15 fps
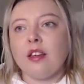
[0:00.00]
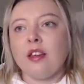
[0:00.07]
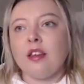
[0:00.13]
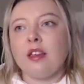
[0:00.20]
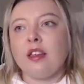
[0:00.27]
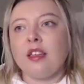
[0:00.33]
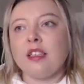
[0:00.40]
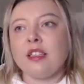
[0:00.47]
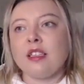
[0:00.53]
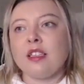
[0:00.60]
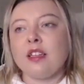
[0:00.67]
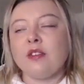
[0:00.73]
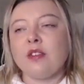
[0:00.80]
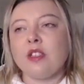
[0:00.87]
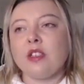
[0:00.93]
This
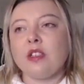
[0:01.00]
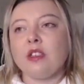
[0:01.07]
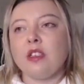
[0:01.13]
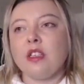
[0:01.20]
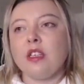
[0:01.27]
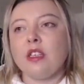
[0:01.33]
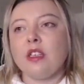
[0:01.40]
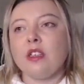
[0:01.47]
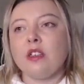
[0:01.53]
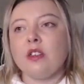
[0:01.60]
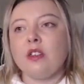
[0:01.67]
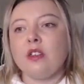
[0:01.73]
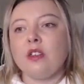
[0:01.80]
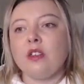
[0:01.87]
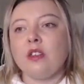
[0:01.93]
stuff's all
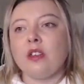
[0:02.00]
cute. Look, I'm